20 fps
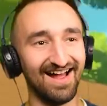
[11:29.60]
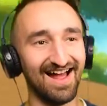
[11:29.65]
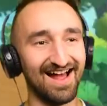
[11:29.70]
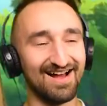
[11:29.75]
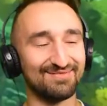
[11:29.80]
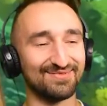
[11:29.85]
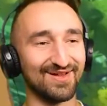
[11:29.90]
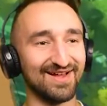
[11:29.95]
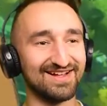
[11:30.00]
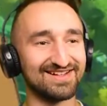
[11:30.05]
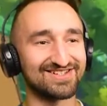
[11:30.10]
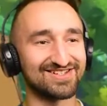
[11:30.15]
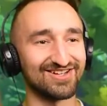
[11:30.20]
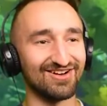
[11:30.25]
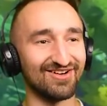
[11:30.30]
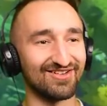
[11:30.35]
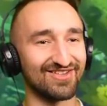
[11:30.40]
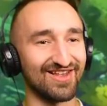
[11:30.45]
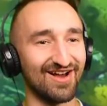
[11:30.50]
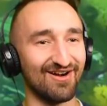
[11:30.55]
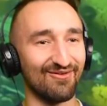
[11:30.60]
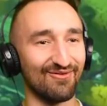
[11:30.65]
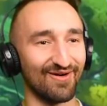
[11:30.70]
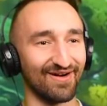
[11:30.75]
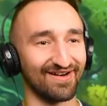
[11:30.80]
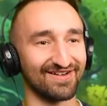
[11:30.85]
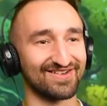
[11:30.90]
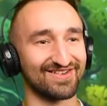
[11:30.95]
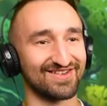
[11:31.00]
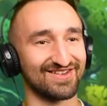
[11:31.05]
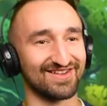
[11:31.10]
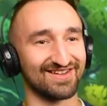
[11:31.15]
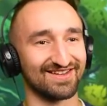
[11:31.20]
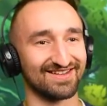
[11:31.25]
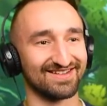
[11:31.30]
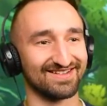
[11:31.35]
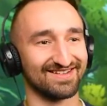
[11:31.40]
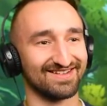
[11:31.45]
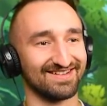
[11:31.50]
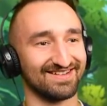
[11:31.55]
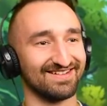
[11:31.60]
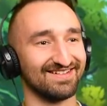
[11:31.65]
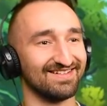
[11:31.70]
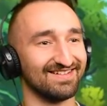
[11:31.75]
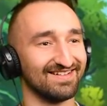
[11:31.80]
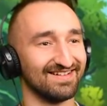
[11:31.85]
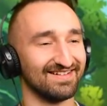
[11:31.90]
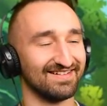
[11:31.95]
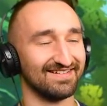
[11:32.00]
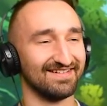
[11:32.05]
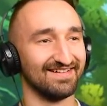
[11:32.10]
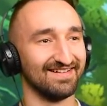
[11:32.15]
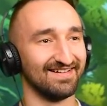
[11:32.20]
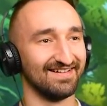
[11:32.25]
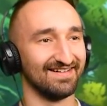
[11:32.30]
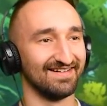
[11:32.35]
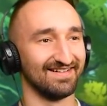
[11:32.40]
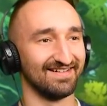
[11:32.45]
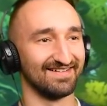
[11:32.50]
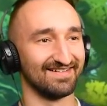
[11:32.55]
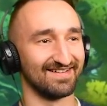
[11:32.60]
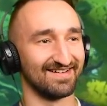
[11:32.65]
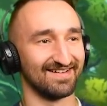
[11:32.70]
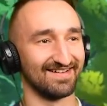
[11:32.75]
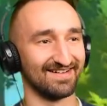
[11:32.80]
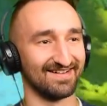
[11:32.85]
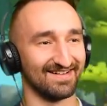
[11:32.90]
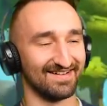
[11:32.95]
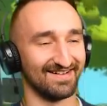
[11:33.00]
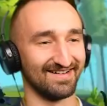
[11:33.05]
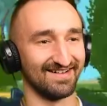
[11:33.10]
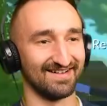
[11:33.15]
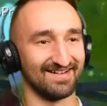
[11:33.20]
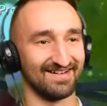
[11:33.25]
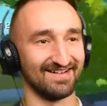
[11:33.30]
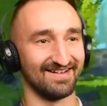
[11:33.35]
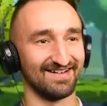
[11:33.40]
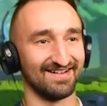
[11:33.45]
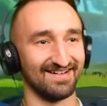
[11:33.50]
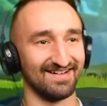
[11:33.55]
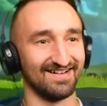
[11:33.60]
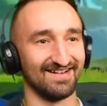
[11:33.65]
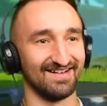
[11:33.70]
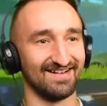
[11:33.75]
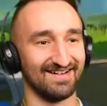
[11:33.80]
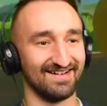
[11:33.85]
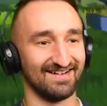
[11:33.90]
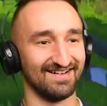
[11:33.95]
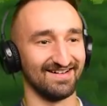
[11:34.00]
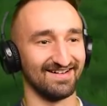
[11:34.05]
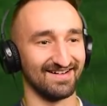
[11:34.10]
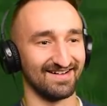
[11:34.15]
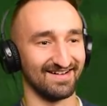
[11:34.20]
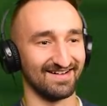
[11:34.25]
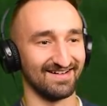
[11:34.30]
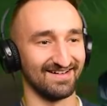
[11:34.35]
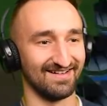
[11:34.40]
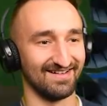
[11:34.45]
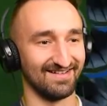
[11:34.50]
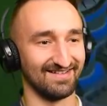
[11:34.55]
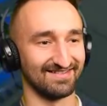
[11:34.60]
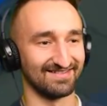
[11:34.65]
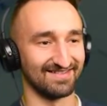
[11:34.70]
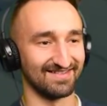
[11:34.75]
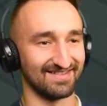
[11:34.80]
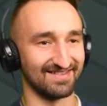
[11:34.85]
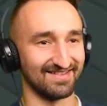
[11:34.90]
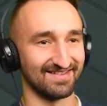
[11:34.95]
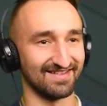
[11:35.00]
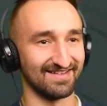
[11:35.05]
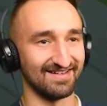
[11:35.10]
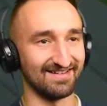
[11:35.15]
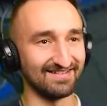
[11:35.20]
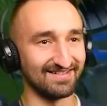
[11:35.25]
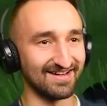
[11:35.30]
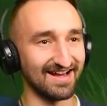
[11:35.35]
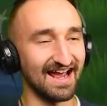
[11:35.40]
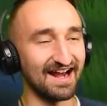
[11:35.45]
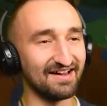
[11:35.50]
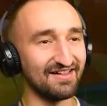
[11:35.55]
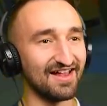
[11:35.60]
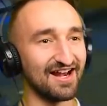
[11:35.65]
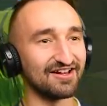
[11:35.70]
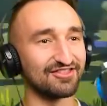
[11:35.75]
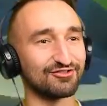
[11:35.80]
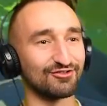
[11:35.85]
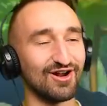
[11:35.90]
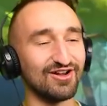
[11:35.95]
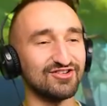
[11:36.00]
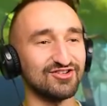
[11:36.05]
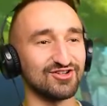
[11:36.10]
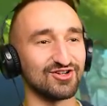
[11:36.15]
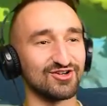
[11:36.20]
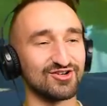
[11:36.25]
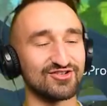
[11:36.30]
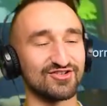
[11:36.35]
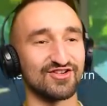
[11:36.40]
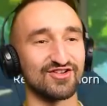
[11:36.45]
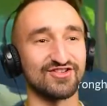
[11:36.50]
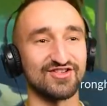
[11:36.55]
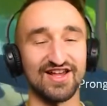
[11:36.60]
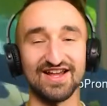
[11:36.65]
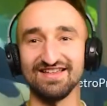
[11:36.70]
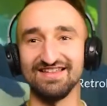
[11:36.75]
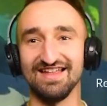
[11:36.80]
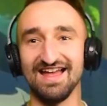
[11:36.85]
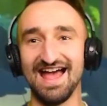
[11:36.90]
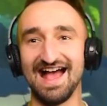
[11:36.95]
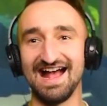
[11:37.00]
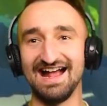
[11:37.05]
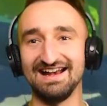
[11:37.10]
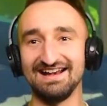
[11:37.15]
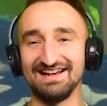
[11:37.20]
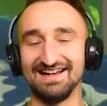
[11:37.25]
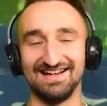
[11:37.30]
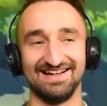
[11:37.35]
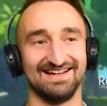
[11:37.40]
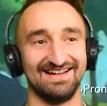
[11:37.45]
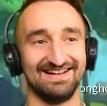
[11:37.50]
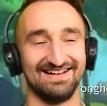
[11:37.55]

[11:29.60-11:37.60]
right. up? Yeah, Blade, show us how it works. I want to remind everyone that this is my first time ever building something on this. You got a okay. lot of thrusters, I'll say that.